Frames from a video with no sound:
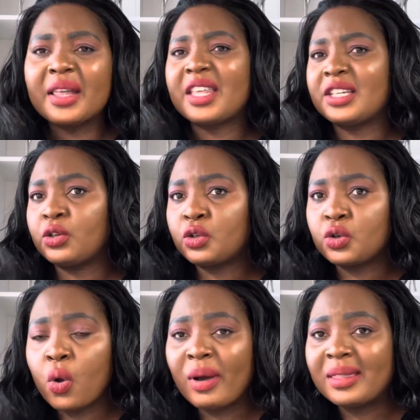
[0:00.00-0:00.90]
they did not
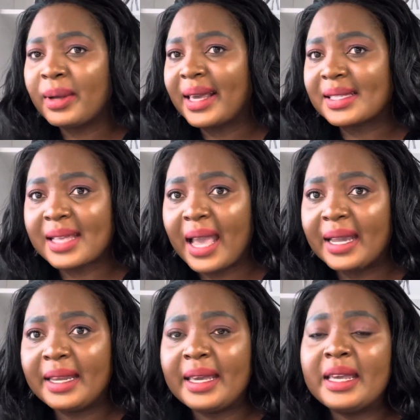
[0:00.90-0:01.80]
know what they were like
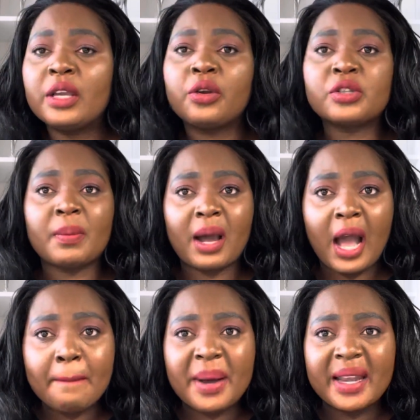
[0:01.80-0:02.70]
signing, you know, some
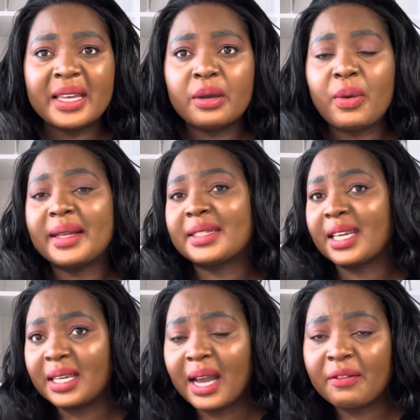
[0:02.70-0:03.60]
company were
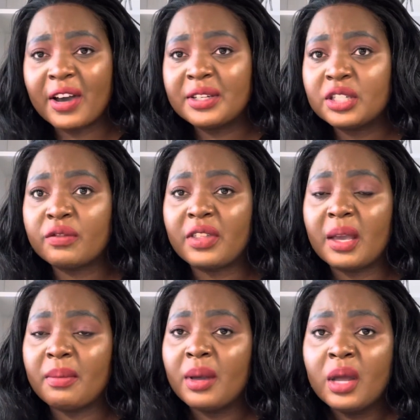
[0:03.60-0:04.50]
taking advantage of them.